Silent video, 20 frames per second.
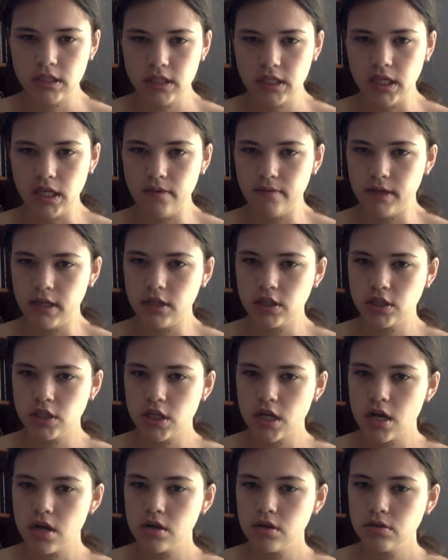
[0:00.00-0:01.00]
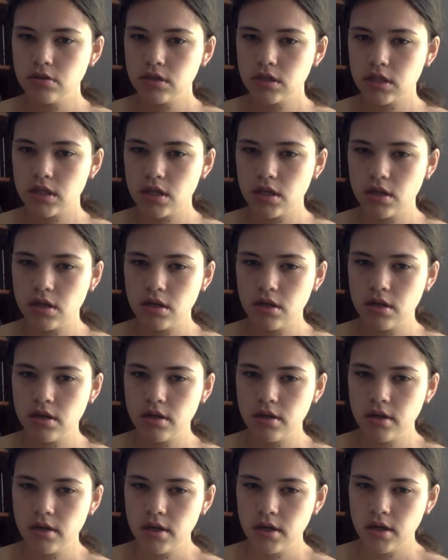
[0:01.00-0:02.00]
TV shows.
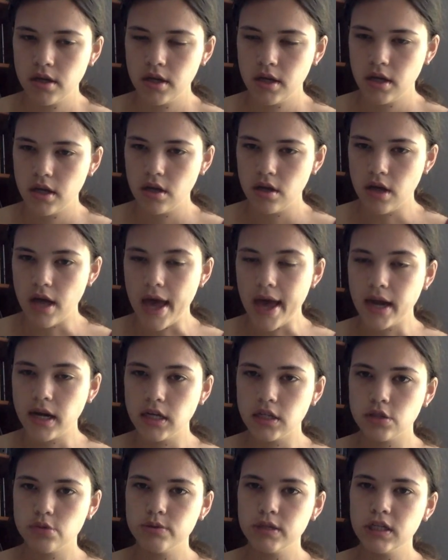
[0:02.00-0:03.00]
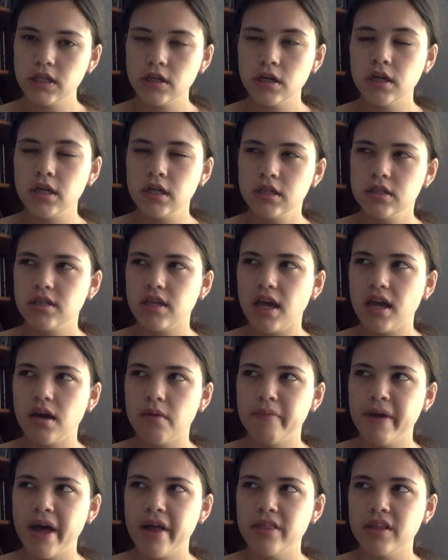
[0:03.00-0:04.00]
And it's really good. It's like
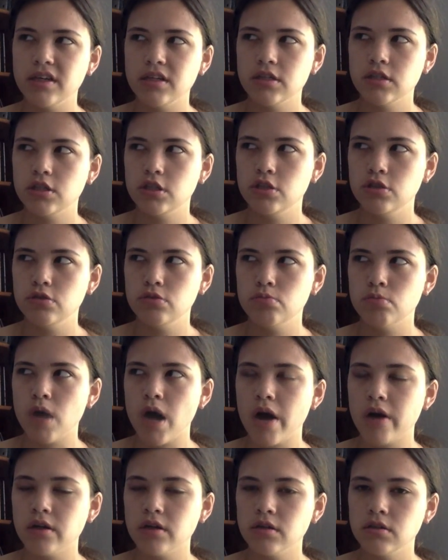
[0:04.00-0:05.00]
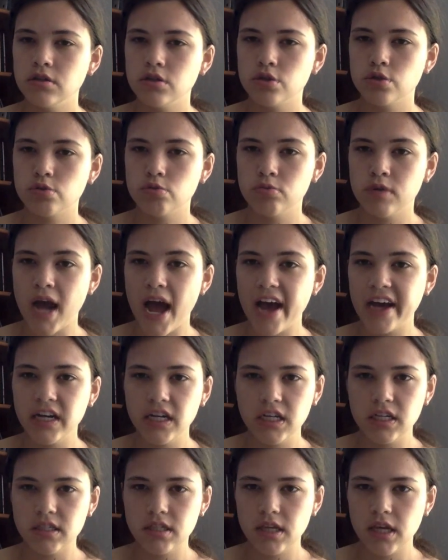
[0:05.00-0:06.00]
about these 2 modern
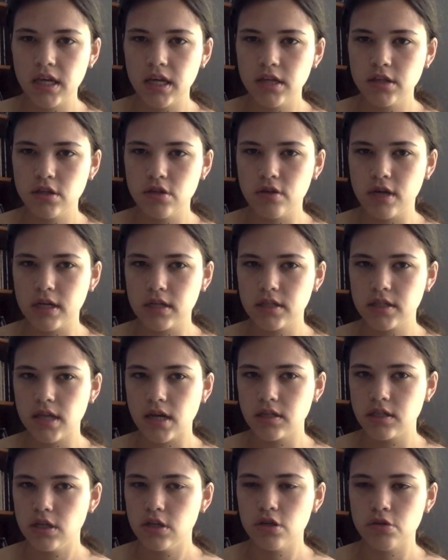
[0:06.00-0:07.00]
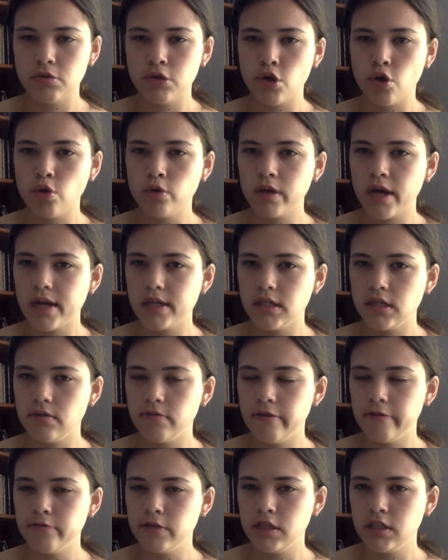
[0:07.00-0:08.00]
90s kids who get sucked into an old
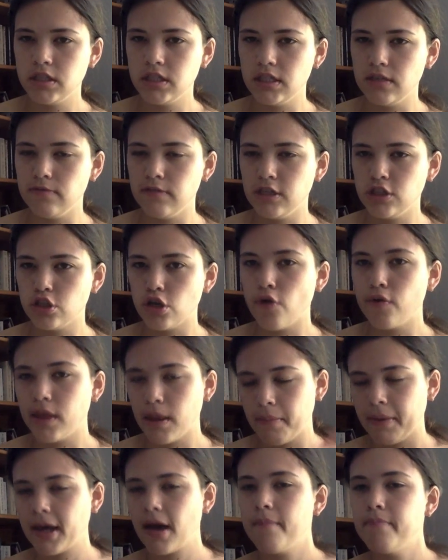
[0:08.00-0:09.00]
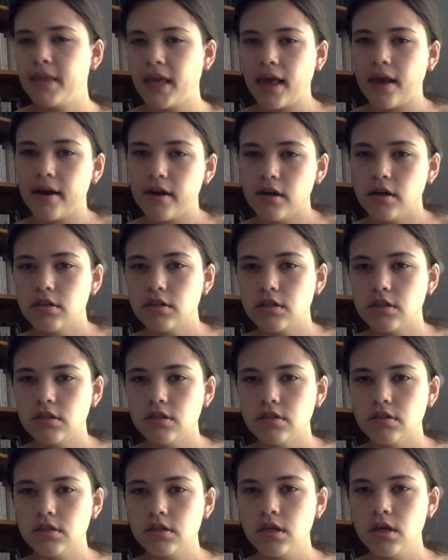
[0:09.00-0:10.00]
1950s TV show, and they become the
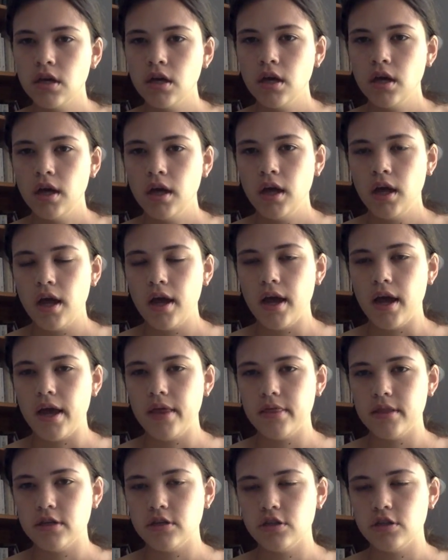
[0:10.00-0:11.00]
characters in the